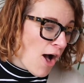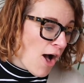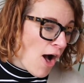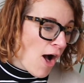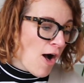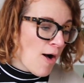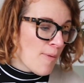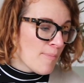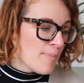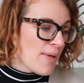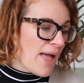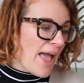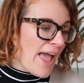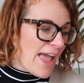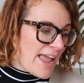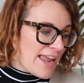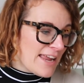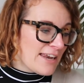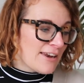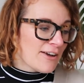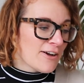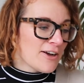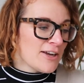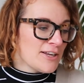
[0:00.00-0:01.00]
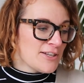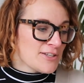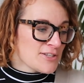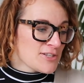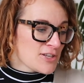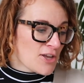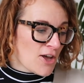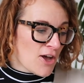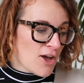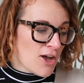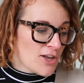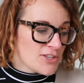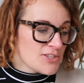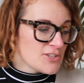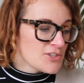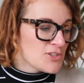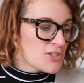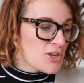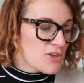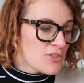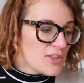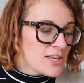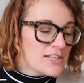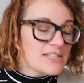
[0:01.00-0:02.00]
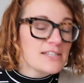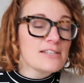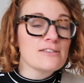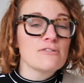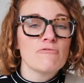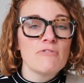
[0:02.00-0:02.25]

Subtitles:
A-line skirt. So this is